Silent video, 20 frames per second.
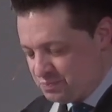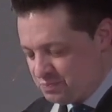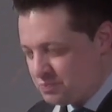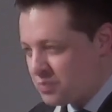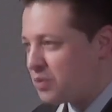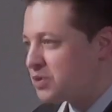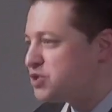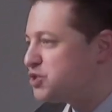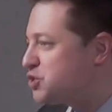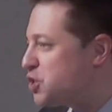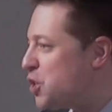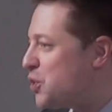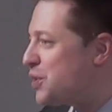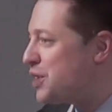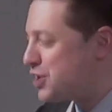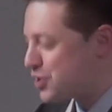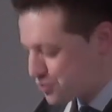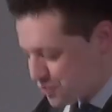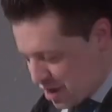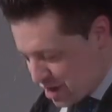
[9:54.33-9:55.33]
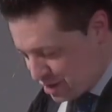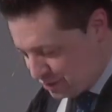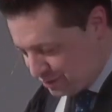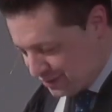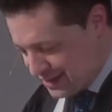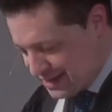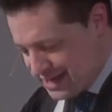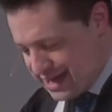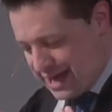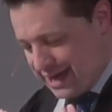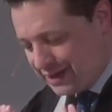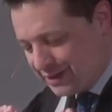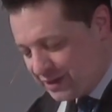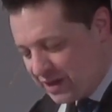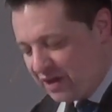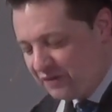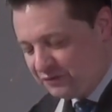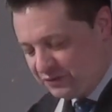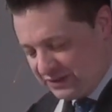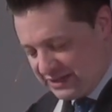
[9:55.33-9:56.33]
But what's so incredibly
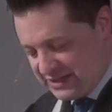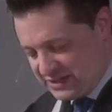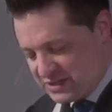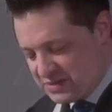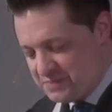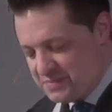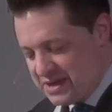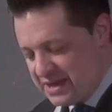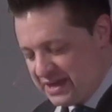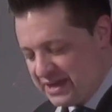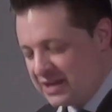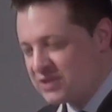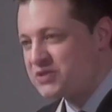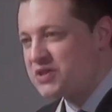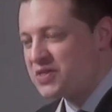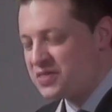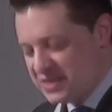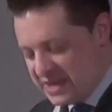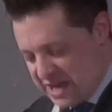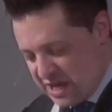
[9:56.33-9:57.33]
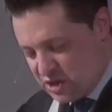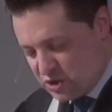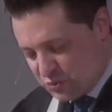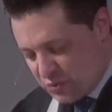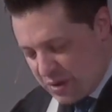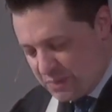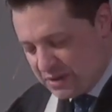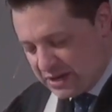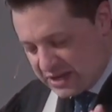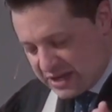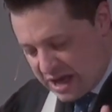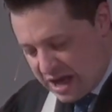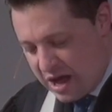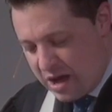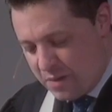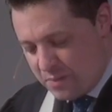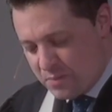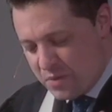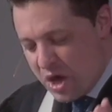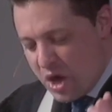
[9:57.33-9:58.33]
lovely to me is that these women
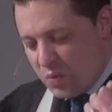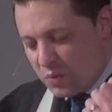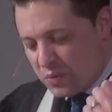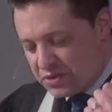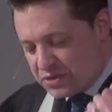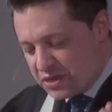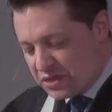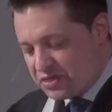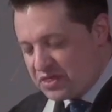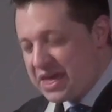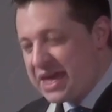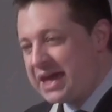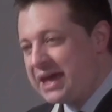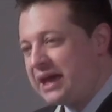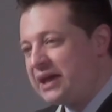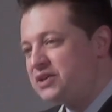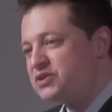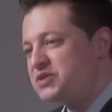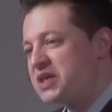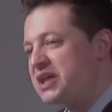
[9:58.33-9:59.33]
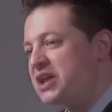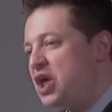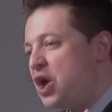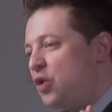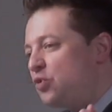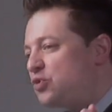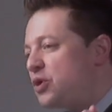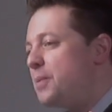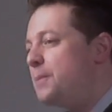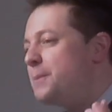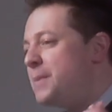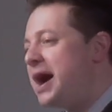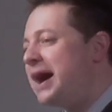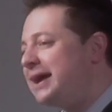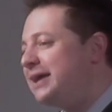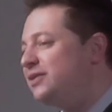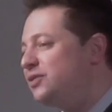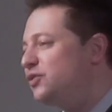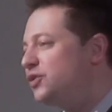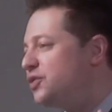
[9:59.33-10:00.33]
come with the things that
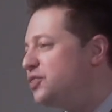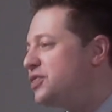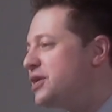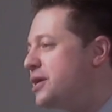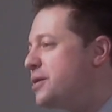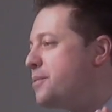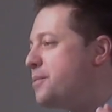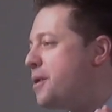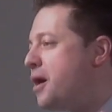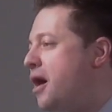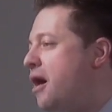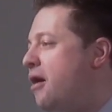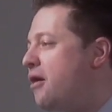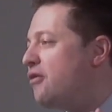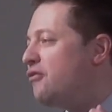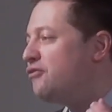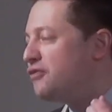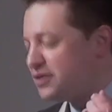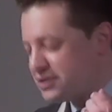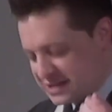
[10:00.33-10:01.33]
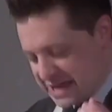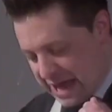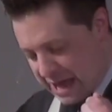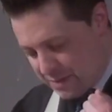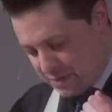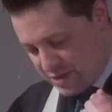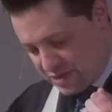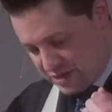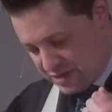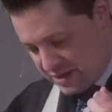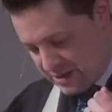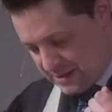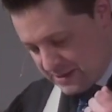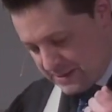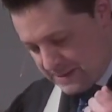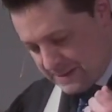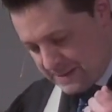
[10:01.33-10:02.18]
reminded them of Tabitha.